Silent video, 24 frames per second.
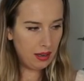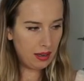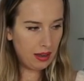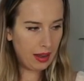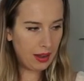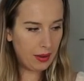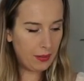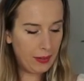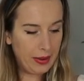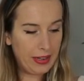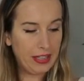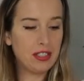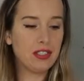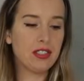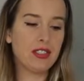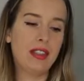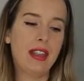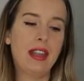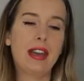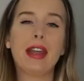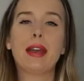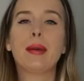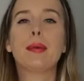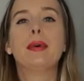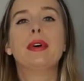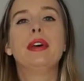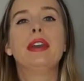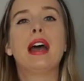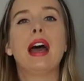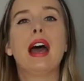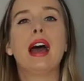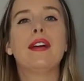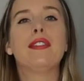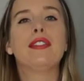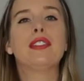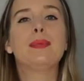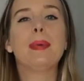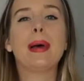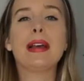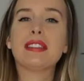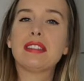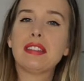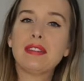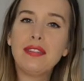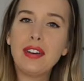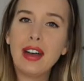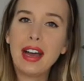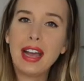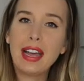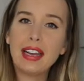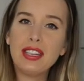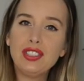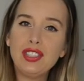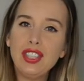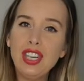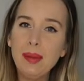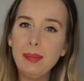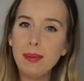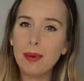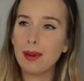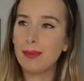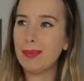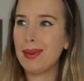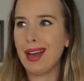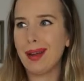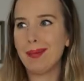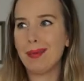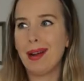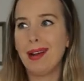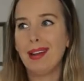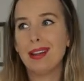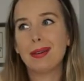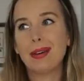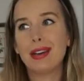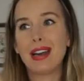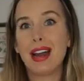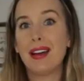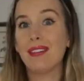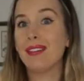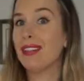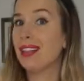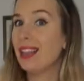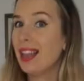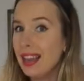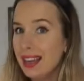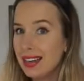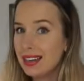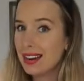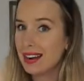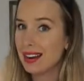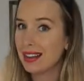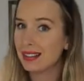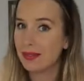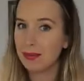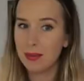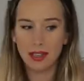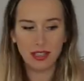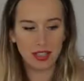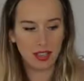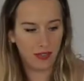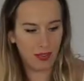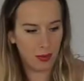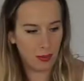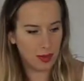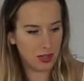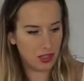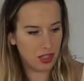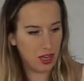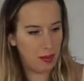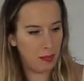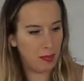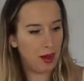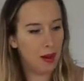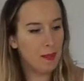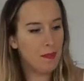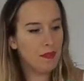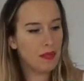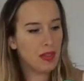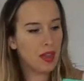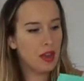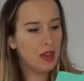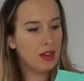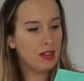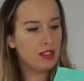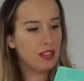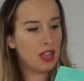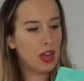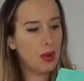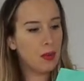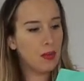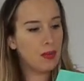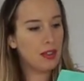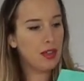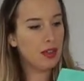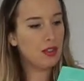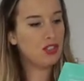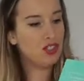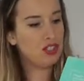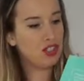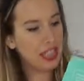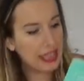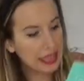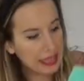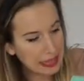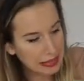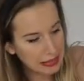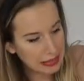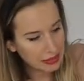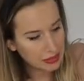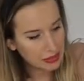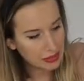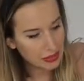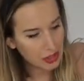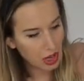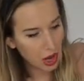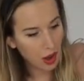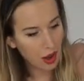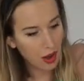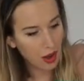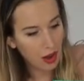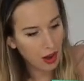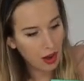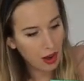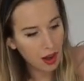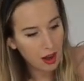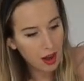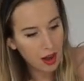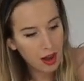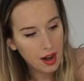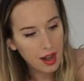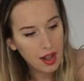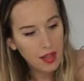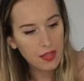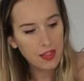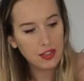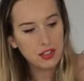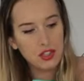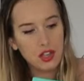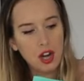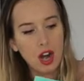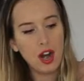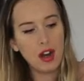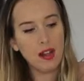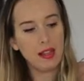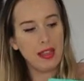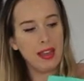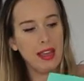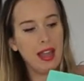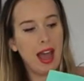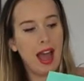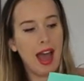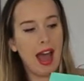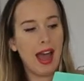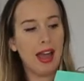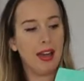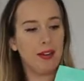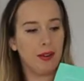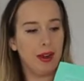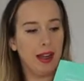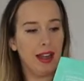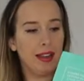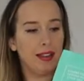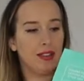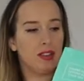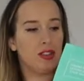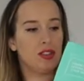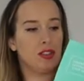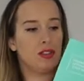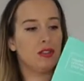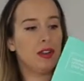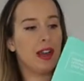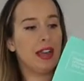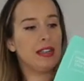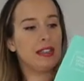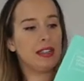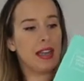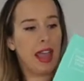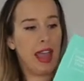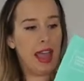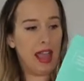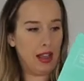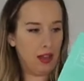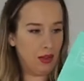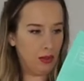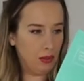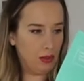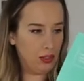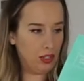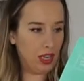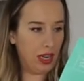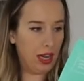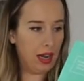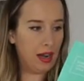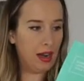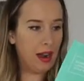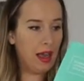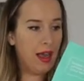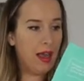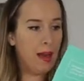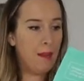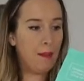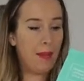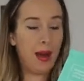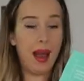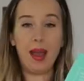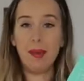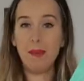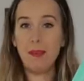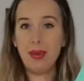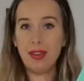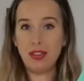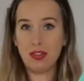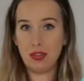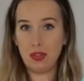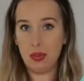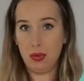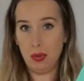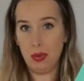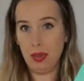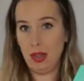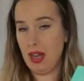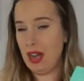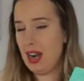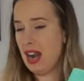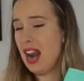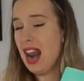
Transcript: I wish that I would have specified cheaper, but I probably wouldn't have liked it as much if it were cheaper. So the jeans are the Charlie high-rise straight ankle jean by Pistola.